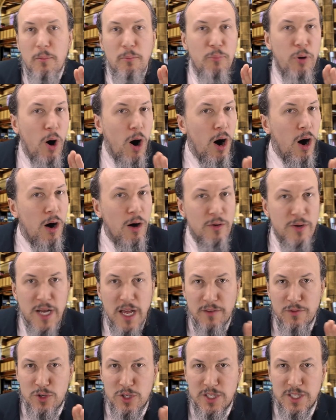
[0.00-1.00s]
Paul
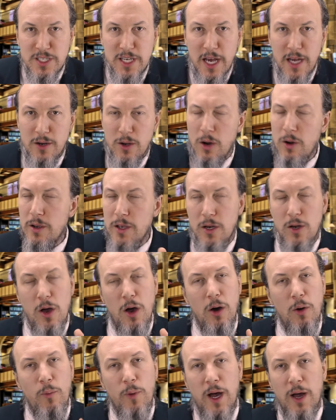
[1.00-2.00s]
never said, "Oh, you
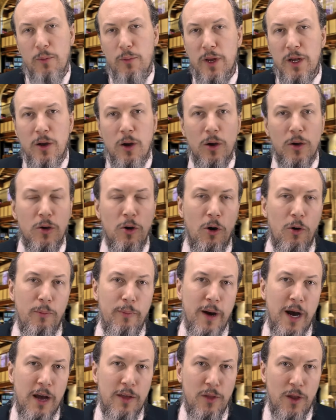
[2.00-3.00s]
know what? We don't go
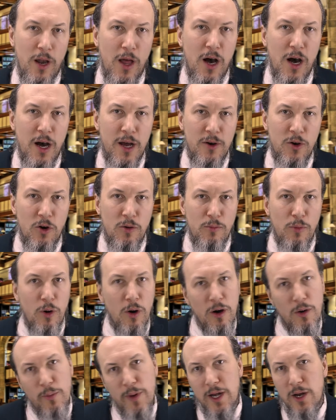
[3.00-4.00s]
by the law no
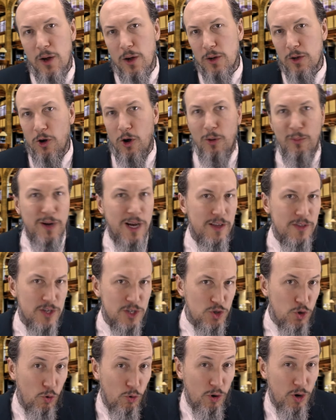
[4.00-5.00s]
more. We don't go by the
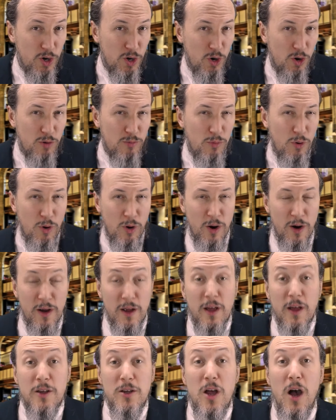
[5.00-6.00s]
Torah no more."
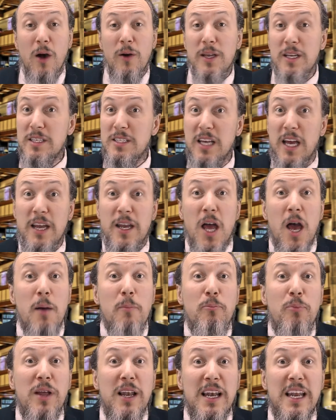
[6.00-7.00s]
No, he said,
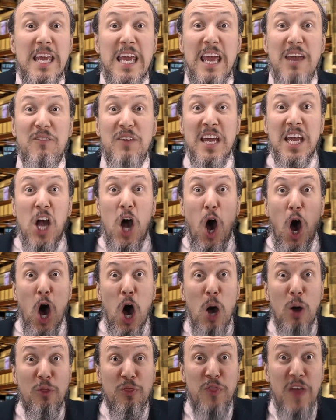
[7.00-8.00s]
believing
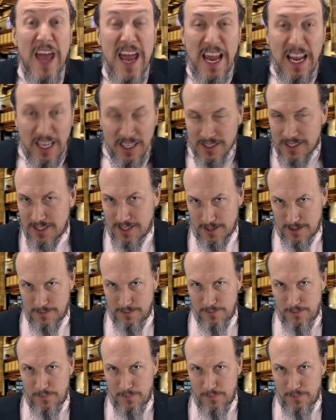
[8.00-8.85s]
all things.